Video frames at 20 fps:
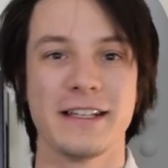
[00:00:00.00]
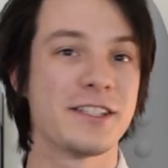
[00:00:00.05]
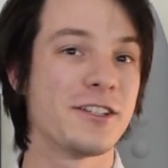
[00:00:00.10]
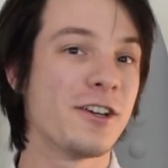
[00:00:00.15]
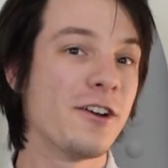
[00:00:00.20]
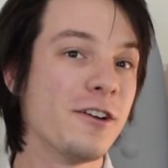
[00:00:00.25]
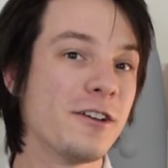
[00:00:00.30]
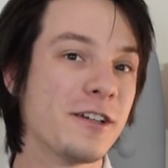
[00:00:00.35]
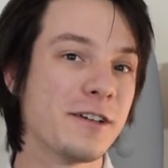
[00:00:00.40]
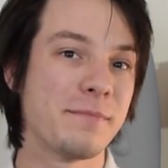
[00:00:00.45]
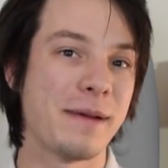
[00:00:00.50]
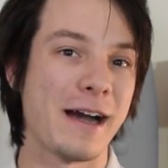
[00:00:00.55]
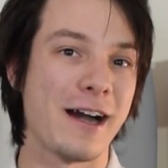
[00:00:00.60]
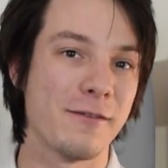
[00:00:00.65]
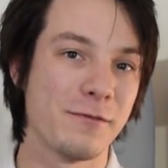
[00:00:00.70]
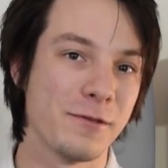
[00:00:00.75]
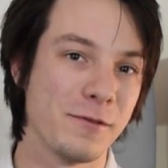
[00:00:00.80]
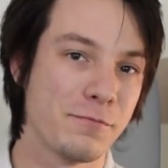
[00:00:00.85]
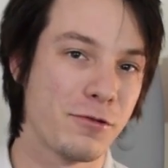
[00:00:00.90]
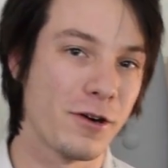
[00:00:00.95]
There's no
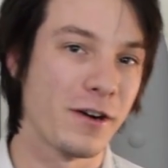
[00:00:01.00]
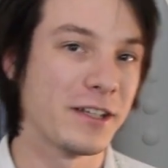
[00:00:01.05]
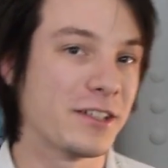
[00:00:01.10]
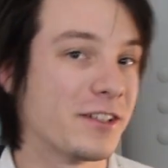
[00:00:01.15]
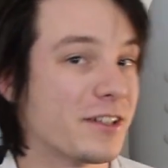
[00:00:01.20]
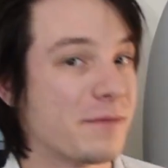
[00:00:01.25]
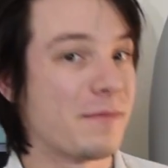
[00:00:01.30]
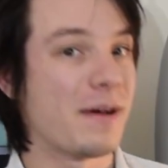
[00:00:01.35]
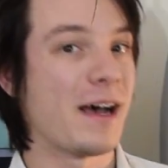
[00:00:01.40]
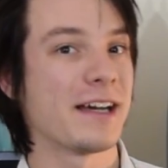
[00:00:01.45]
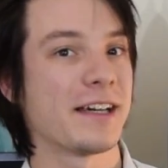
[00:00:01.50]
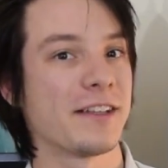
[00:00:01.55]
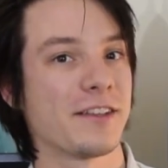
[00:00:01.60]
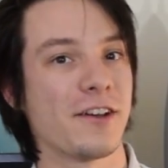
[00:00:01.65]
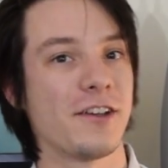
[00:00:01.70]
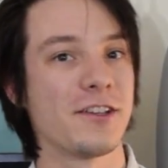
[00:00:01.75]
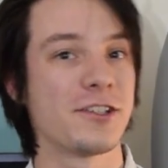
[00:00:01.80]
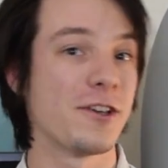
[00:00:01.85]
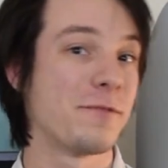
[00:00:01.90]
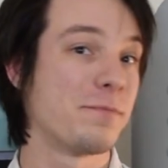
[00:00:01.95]
comparable product on the market
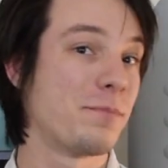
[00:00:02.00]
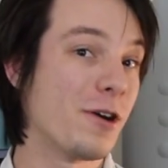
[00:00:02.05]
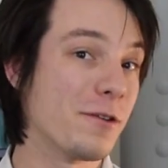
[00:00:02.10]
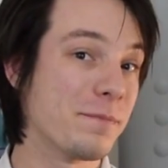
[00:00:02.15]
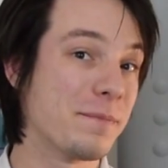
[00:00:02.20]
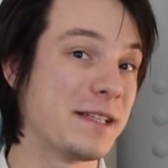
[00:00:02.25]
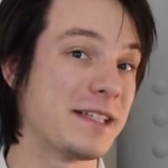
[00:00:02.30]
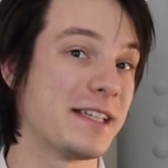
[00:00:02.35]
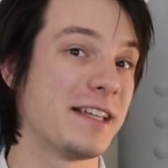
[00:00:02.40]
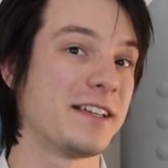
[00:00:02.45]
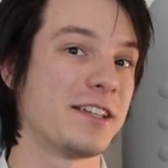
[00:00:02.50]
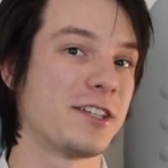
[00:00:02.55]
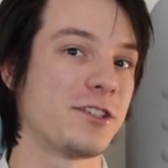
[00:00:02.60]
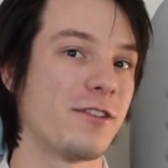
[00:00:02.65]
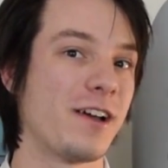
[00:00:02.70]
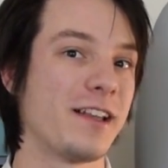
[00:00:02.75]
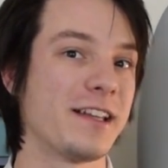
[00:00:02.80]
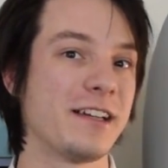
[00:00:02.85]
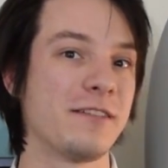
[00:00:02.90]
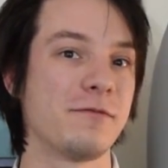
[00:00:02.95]
though, so BotBits in
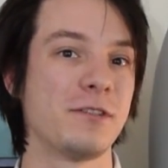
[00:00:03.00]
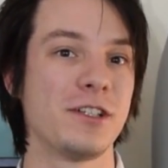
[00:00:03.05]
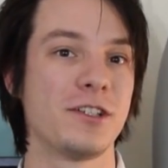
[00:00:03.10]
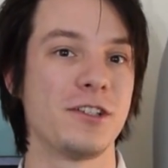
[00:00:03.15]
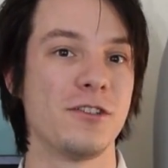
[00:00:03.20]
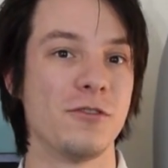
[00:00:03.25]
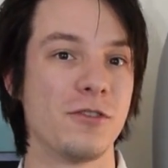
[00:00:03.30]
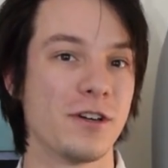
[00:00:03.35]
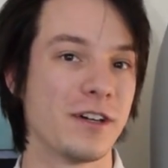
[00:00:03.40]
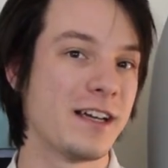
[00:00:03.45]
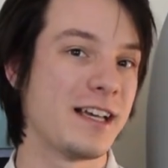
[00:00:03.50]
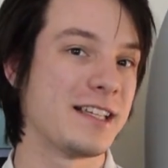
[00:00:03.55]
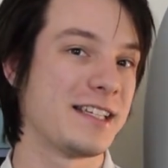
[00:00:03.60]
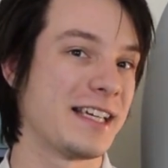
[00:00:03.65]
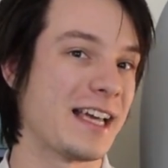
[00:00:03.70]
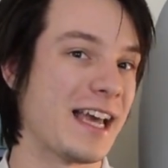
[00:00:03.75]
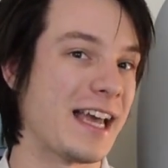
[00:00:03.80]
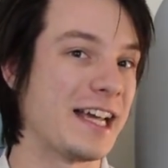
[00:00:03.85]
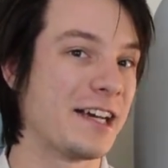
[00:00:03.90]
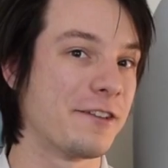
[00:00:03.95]
Australia were
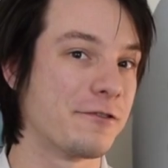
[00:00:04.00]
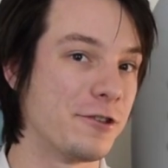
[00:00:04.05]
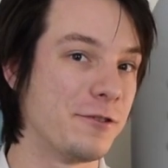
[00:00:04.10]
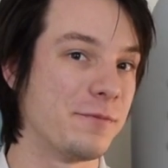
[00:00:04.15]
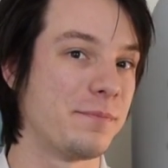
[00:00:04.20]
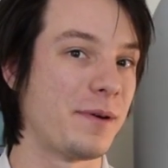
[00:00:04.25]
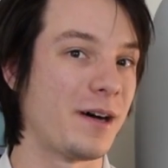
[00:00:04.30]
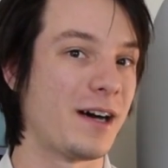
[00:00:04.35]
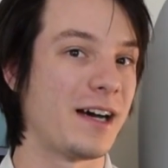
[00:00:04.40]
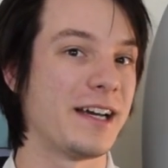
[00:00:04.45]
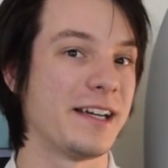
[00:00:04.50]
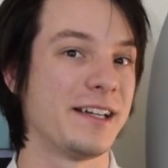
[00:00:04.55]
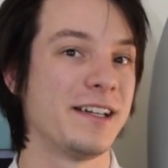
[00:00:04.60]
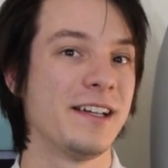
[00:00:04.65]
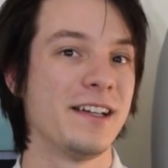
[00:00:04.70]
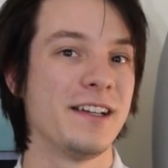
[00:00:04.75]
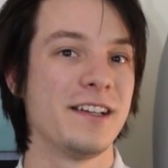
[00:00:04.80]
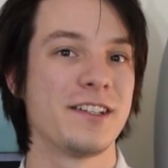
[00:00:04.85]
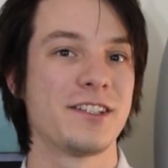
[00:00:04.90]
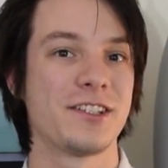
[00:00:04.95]
organising a group buy,
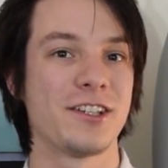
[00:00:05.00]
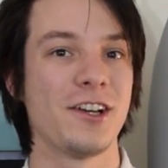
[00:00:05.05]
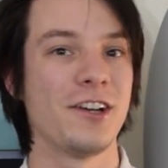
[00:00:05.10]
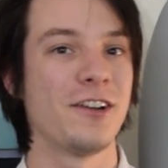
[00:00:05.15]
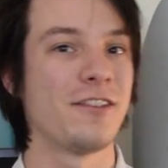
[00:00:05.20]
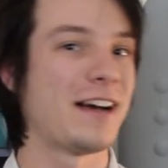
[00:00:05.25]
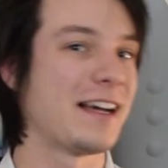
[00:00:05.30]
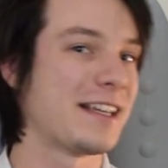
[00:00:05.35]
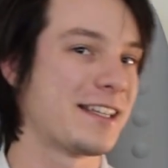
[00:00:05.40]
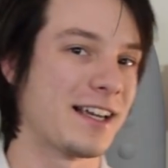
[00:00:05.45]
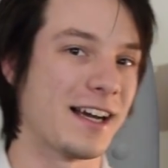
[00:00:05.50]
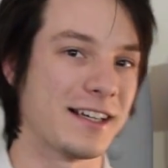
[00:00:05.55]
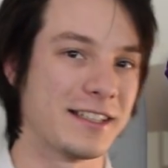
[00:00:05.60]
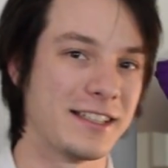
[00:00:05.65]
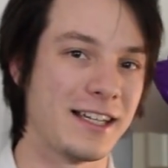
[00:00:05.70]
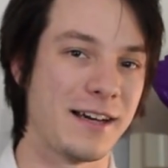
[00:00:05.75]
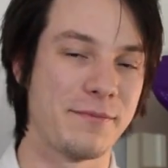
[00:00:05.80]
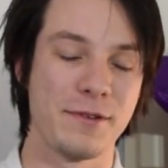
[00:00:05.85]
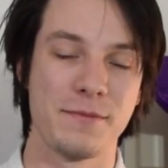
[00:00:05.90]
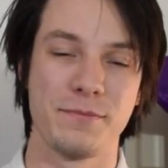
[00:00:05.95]
so I sucked
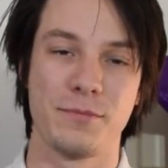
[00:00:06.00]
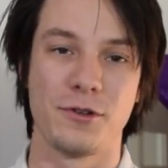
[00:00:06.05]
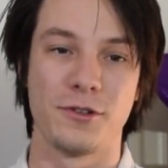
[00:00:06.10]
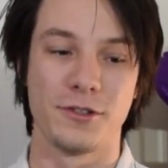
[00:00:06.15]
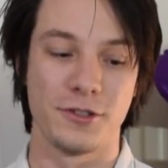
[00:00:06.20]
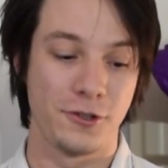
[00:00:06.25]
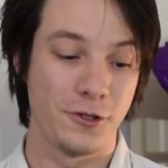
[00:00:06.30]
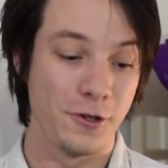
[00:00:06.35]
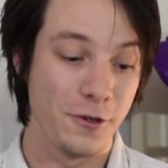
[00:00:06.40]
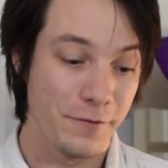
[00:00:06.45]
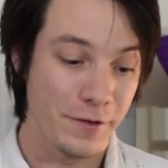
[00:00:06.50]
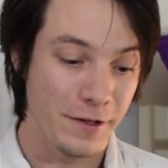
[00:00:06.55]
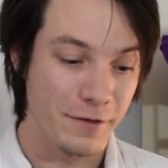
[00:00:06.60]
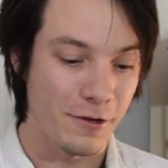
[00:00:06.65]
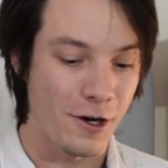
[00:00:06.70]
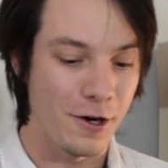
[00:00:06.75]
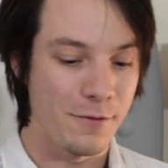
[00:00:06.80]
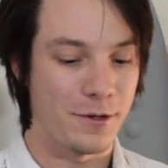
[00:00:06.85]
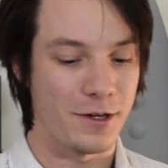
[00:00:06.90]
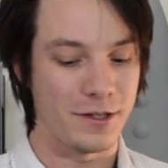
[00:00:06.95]
it up and bought 2 for the
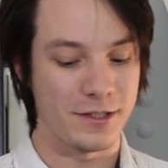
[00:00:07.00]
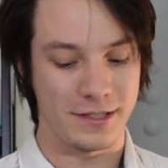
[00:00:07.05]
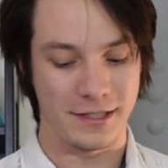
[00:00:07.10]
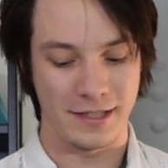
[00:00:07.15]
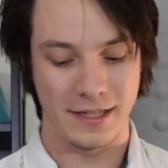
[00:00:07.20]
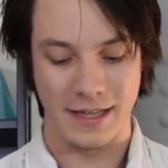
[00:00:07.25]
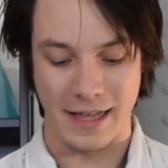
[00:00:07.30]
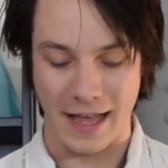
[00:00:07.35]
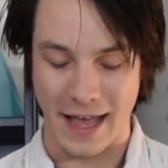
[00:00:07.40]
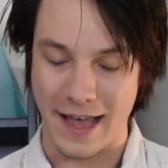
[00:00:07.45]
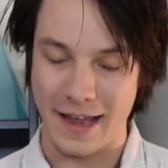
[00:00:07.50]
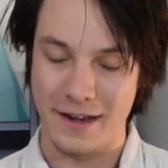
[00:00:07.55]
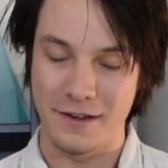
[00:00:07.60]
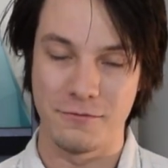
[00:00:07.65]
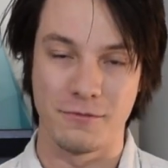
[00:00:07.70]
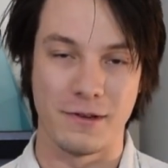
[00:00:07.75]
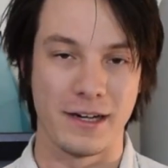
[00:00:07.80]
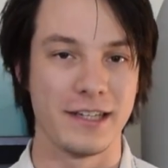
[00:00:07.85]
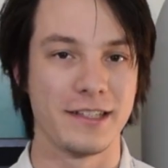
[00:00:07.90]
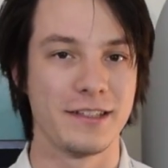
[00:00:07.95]
robot
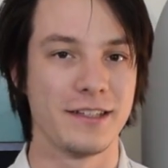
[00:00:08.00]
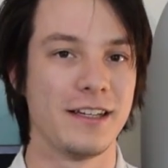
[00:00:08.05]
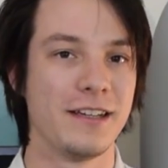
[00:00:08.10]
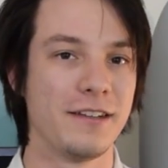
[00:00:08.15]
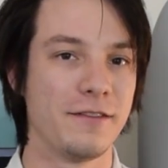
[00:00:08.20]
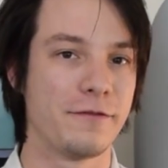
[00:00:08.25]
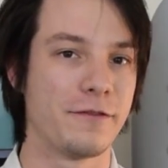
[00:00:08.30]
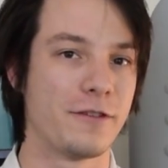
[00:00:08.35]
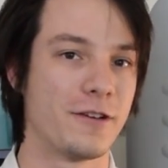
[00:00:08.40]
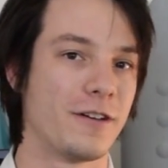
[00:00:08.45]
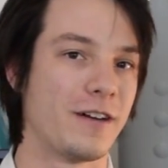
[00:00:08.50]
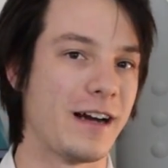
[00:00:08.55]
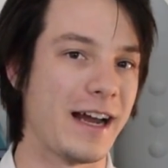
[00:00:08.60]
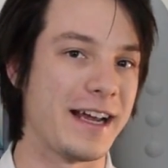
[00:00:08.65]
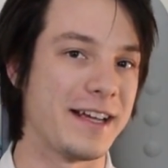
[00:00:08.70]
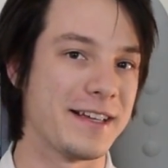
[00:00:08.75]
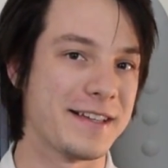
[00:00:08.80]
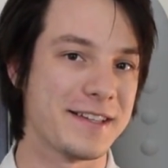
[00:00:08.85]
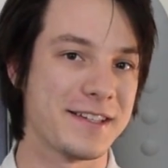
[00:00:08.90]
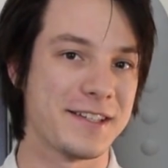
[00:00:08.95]
and 1 for
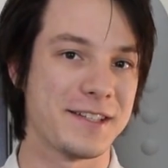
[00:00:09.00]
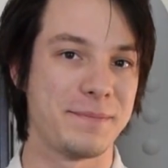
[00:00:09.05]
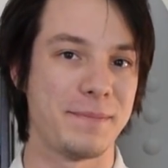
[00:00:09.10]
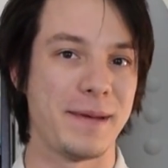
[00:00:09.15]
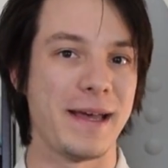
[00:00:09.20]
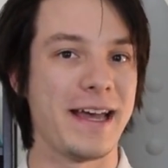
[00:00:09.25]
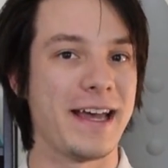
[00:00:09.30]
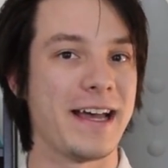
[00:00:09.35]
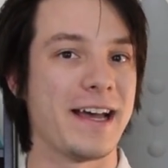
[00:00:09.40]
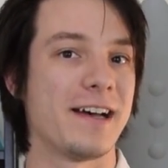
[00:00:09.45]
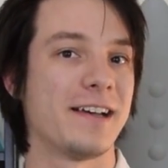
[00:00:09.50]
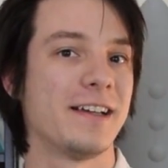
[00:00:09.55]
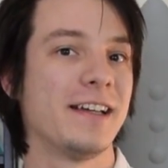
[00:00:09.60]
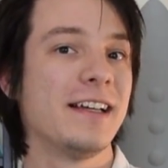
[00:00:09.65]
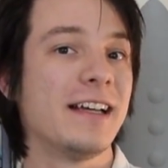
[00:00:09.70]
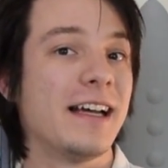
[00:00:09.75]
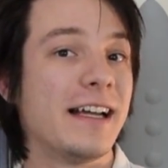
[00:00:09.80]
a spare.